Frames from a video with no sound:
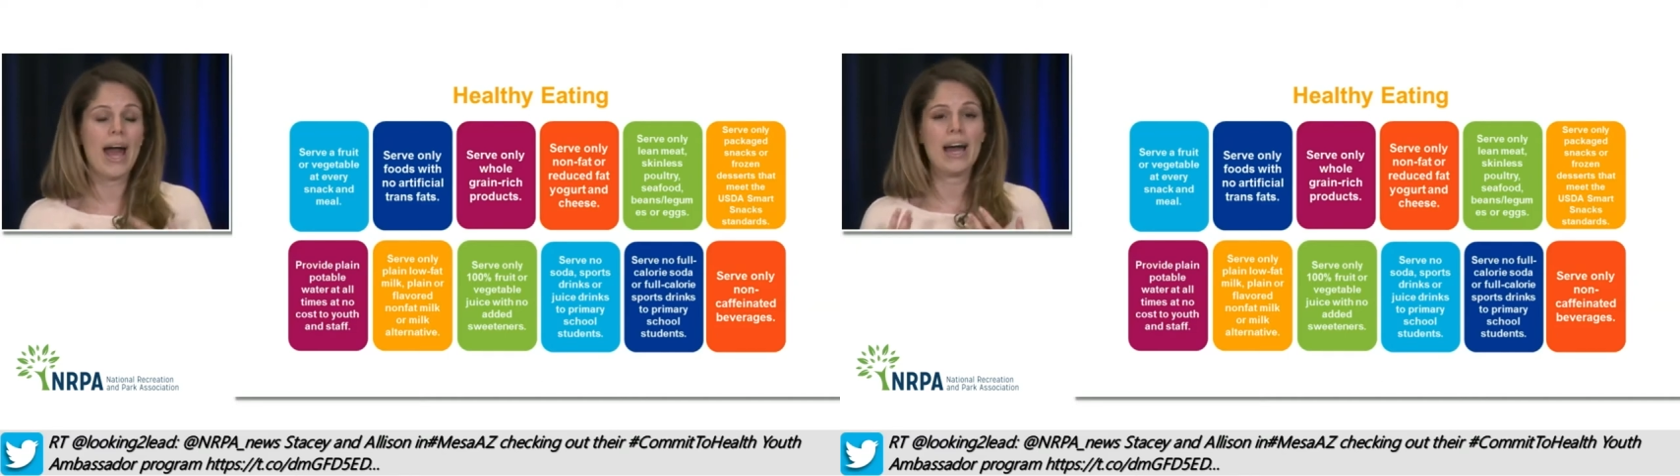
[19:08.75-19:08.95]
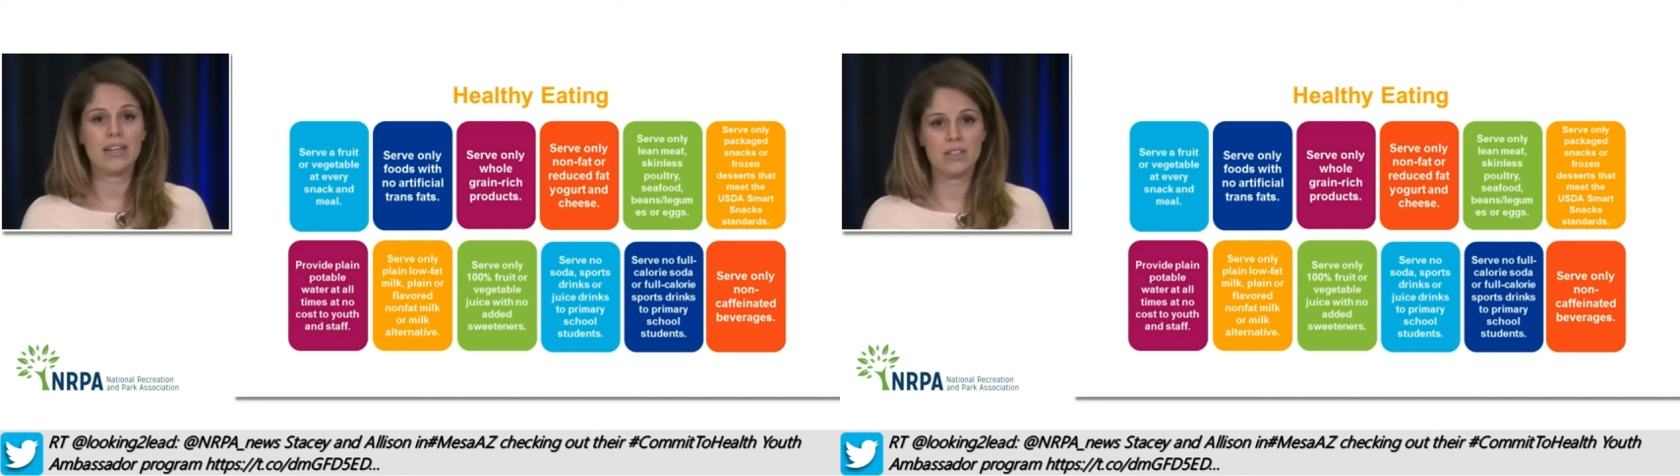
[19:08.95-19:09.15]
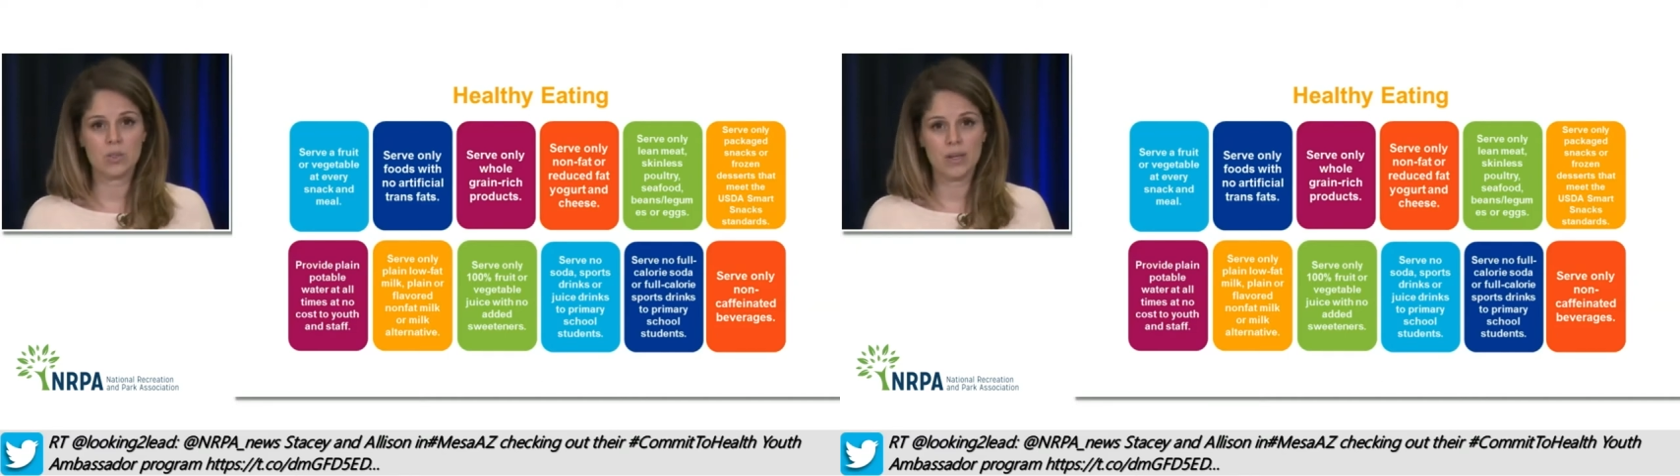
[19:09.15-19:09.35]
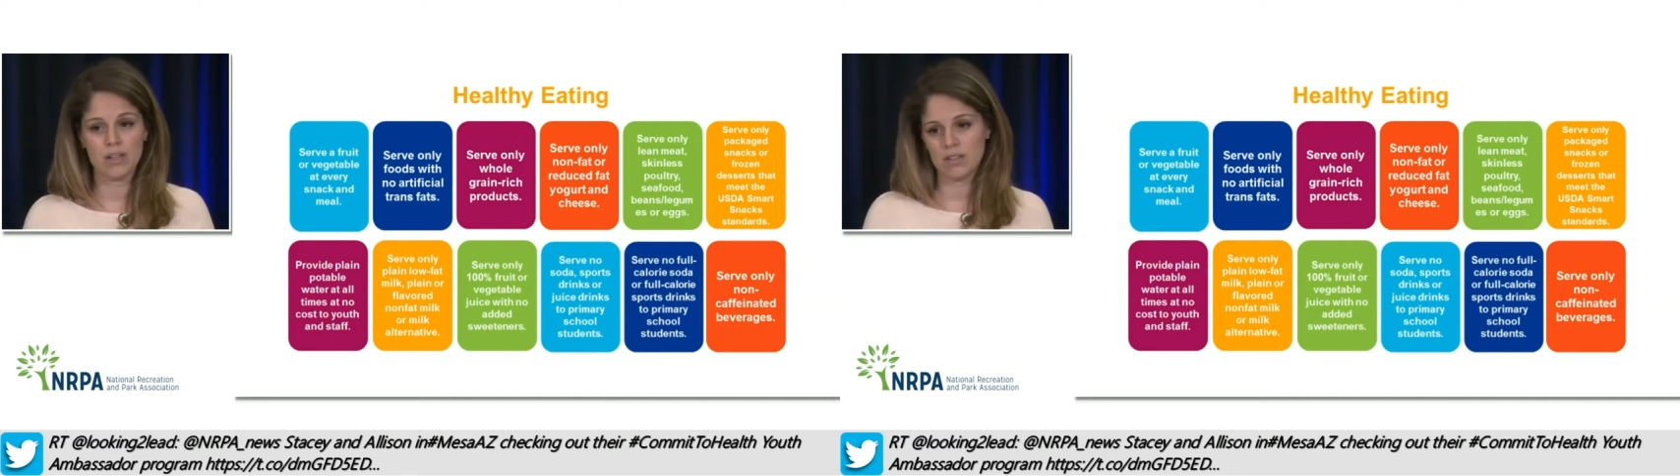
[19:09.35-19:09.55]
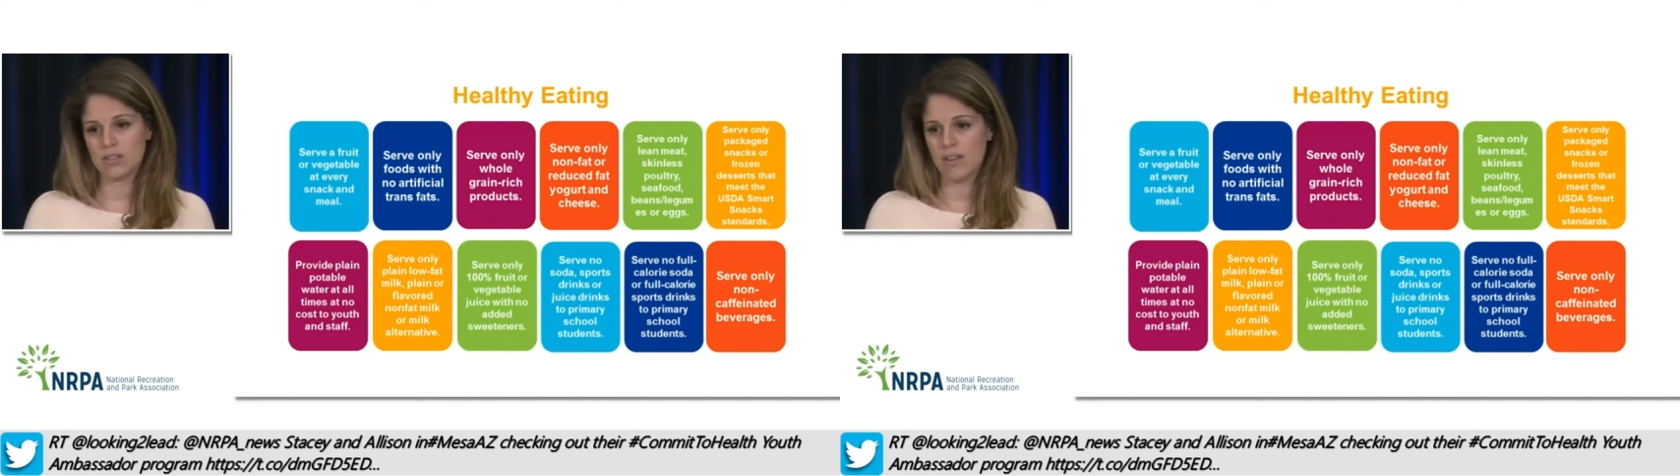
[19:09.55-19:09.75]
added
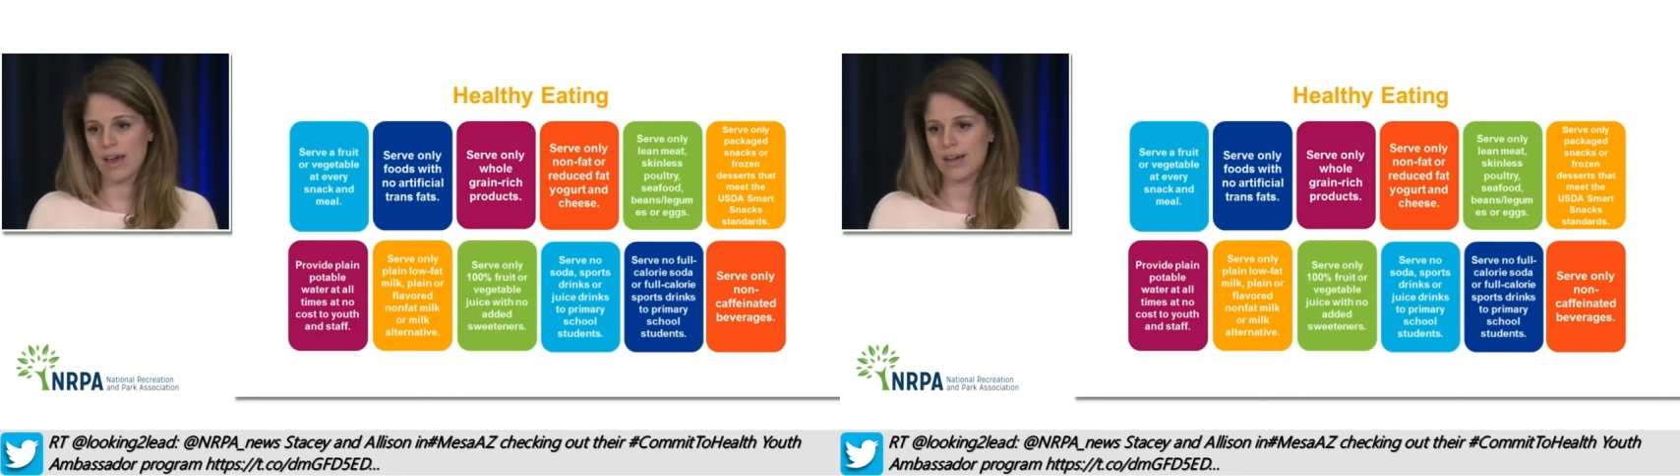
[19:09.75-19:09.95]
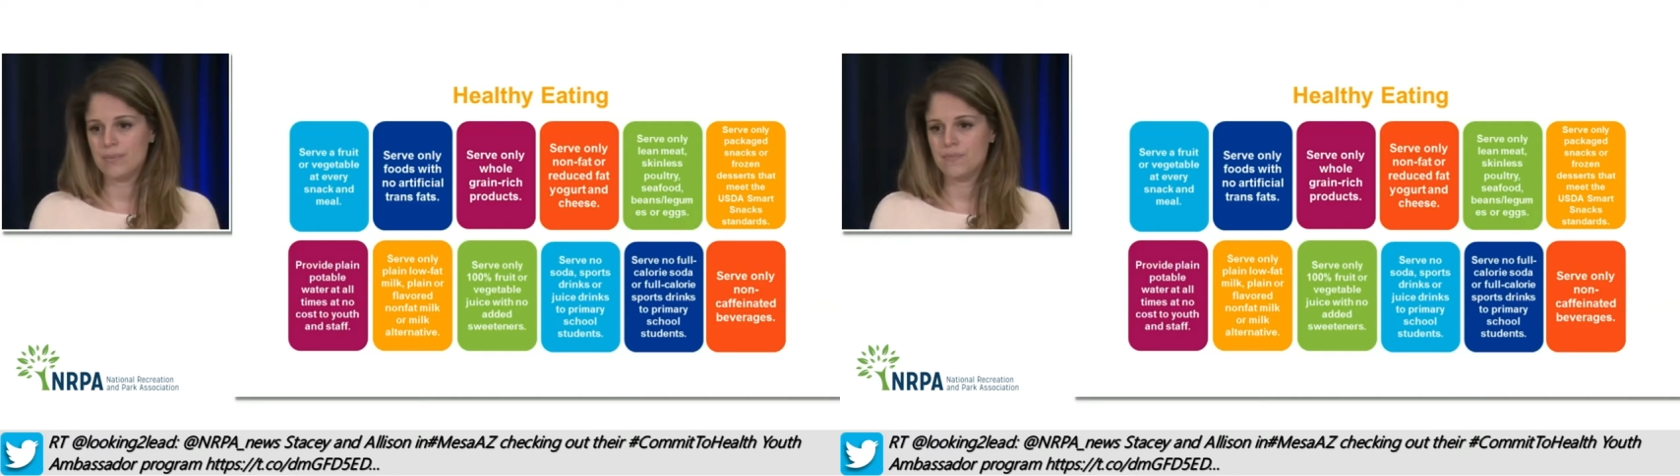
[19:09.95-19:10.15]
sweetener to that.